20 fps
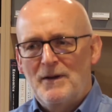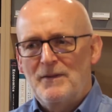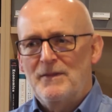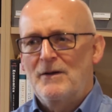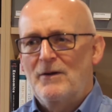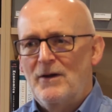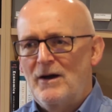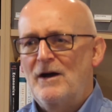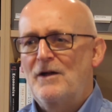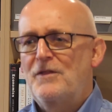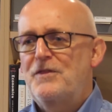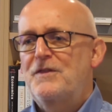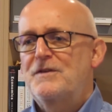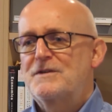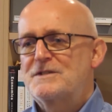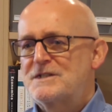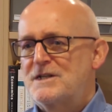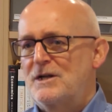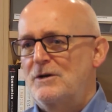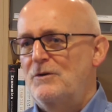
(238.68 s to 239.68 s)
But there are
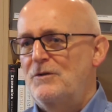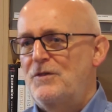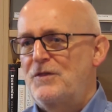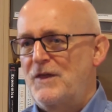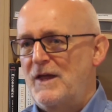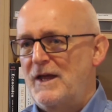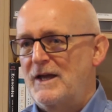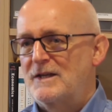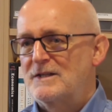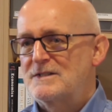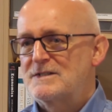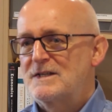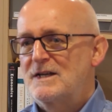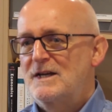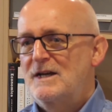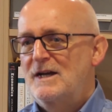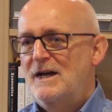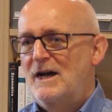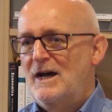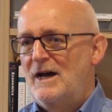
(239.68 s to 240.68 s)
still things
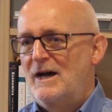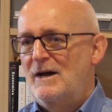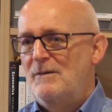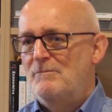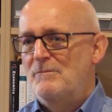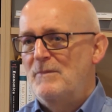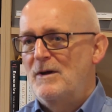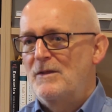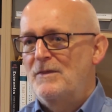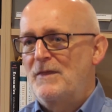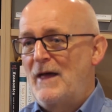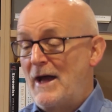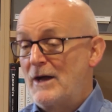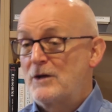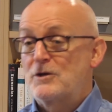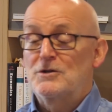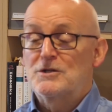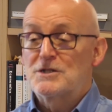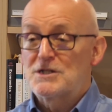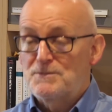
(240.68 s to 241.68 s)

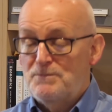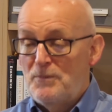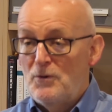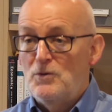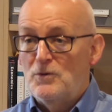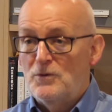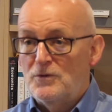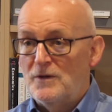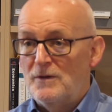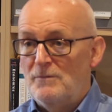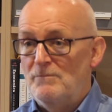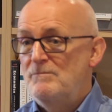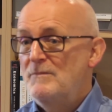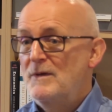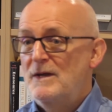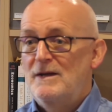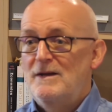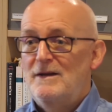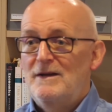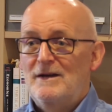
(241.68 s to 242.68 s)
that could spook them.